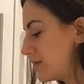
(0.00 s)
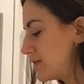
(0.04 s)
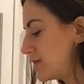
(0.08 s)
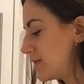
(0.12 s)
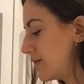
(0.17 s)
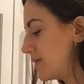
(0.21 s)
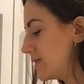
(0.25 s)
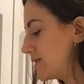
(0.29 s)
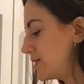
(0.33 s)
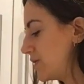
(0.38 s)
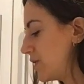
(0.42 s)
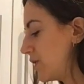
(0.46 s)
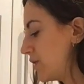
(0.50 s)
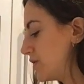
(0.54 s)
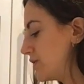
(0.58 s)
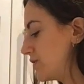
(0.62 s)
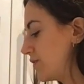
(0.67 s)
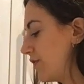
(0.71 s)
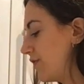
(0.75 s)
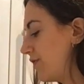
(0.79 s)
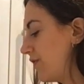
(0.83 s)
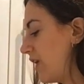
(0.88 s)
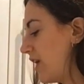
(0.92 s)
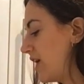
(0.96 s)
so it's not as
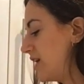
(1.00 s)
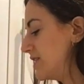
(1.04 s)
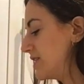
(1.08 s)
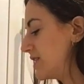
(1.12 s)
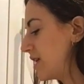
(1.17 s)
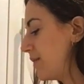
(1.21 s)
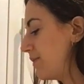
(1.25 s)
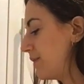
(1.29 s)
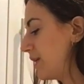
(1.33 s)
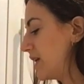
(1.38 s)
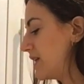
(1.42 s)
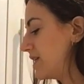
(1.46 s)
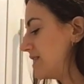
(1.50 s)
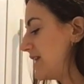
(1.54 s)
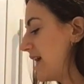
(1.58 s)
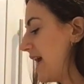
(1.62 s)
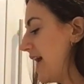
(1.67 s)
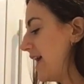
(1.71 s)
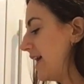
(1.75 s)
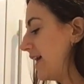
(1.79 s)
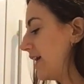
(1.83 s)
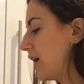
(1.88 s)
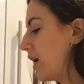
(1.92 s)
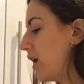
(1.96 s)
refined. I'm going to
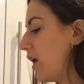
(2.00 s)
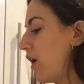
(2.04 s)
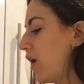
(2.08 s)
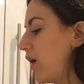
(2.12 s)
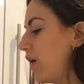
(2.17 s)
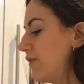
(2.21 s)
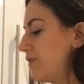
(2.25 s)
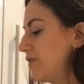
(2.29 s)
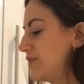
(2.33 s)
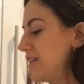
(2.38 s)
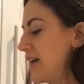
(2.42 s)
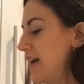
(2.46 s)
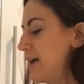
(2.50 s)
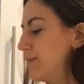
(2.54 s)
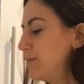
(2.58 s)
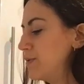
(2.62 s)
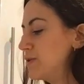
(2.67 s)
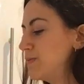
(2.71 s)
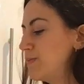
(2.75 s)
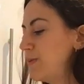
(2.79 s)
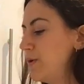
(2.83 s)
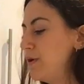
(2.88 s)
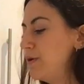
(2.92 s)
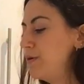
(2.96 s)
take half a
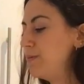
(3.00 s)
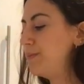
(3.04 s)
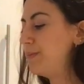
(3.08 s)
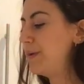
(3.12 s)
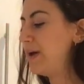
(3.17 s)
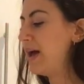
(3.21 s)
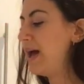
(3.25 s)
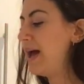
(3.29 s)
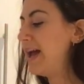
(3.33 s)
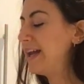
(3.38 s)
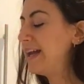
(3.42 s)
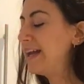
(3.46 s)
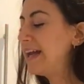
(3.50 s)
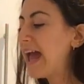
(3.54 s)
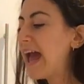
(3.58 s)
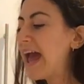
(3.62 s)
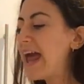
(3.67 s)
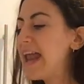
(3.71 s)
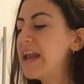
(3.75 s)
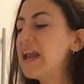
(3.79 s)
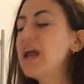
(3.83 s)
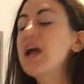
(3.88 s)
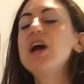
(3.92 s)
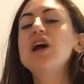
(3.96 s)
tablespoon, but
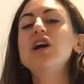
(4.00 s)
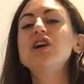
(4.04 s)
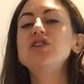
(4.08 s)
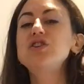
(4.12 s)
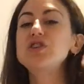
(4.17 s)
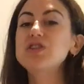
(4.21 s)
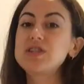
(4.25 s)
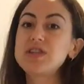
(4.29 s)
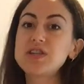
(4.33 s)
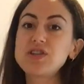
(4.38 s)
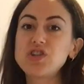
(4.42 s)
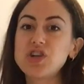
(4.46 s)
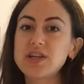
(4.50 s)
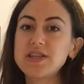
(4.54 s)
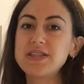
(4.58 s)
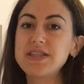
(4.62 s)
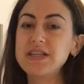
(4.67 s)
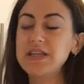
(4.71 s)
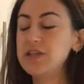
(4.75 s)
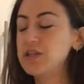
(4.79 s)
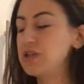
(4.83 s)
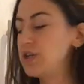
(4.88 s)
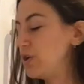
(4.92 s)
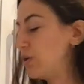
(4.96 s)
again, just
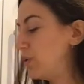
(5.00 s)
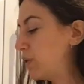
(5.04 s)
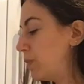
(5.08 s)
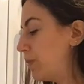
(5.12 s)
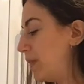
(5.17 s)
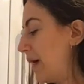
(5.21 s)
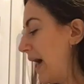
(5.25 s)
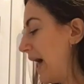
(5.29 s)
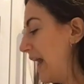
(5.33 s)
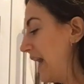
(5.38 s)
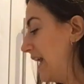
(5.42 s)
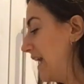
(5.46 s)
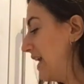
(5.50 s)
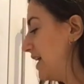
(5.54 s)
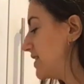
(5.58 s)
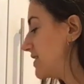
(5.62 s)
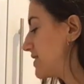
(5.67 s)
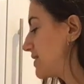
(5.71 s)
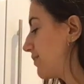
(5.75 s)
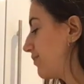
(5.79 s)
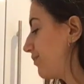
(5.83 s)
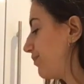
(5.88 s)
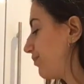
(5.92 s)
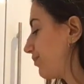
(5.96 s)
adjust it to your palate
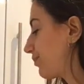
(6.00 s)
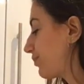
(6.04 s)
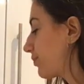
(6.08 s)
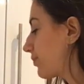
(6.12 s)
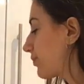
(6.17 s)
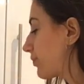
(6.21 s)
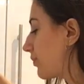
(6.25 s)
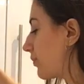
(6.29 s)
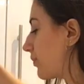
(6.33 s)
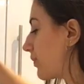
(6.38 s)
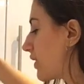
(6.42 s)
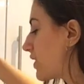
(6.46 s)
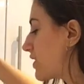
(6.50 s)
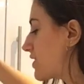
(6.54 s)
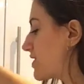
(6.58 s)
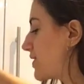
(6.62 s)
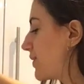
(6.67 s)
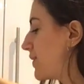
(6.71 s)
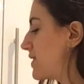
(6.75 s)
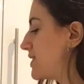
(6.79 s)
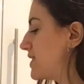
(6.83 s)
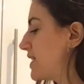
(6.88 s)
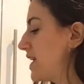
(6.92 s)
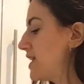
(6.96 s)

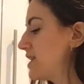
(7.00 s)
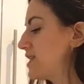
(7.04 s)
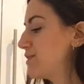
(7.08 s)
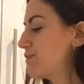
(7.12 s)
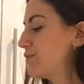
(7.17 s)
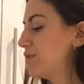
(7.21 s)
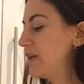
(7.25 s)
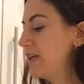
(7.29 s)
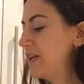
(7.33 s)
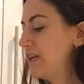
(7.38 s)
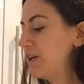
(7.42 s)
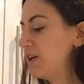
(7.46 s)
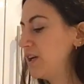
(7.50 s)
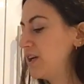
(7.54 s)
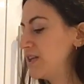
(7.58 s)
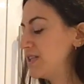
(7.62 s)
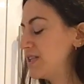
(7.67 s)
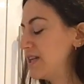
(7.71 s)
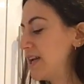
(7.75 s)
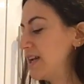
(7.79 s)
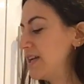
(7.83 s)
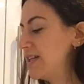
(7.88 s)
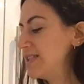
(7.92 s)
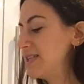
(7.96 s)
so it tastes really
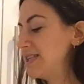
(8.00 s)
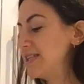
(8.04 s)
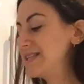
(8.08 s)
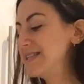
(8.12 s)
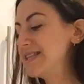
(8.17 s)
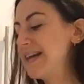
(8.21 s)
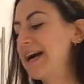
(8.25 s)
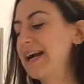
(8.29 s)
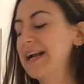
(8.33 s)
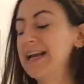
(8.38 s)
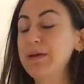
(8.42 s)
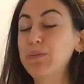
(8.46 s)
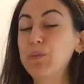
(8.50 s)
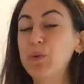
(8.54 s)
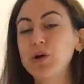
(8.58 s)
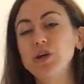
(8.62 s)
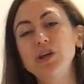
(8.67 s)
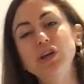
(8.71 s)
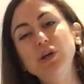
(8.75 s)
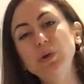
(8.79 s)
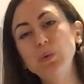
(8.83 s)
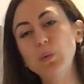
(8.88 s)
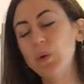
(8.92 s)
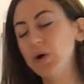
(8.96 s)
good and it's exactly what
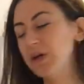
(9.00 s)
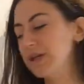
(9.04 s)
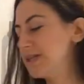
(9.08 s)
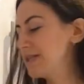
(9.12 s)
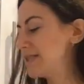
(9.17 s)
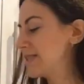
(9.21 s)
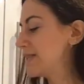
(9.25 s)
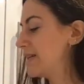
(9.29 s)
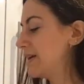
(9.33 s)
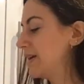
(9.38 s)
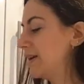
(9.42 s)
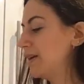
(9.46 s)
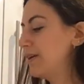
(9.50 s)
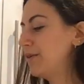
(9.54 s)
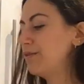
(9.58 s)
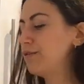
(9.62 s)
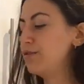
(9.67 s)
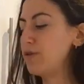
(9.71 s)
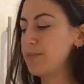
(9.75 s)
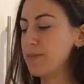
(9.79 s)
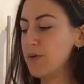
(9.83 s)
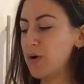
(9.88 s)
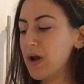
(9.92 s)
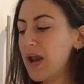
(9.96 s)
you want
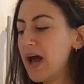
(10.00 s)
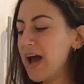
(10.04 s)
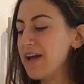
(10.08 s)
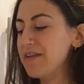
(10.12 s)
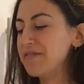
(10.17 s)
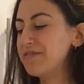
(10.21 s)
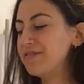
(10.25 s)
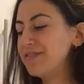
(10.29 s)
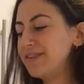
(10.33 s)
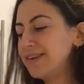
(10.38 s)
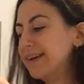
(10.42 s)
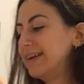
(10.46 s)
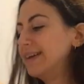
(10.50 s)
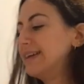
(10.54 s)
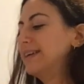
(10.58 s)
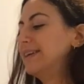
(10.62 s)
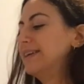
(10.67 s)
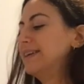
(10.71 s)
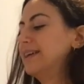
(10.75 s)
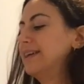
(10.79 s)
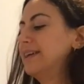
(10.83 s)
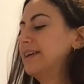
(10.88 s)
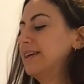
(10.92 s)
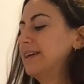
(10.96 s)
from your life.
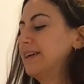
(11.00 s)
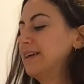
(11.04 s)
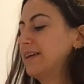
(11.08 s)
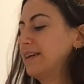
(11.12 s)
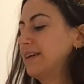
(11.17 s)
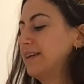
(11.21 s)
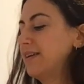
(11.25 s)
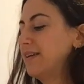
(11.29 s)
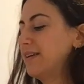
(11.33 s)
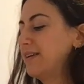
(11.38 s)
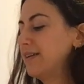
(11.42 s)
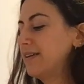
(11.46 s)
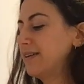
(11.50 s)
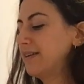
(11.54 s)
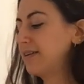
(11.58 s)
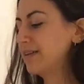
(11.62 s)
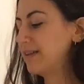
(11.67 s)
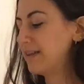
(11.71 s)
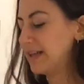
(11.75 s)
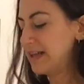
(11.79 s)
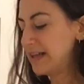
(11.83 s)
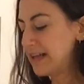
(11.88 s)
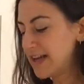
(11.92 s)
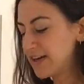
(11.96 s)

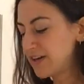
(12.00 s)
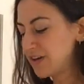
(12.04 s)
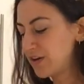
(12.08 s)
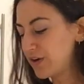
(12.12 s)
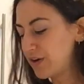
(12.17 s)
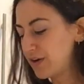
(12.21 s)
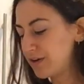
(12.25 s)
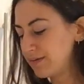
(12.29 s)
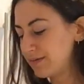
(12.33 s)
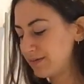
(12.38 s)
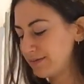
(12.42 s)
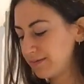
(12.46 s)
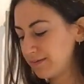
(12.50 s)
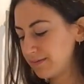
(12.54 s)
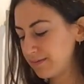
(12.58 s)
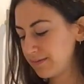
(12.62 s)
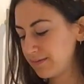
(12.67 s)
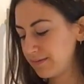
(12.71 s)
Lid on.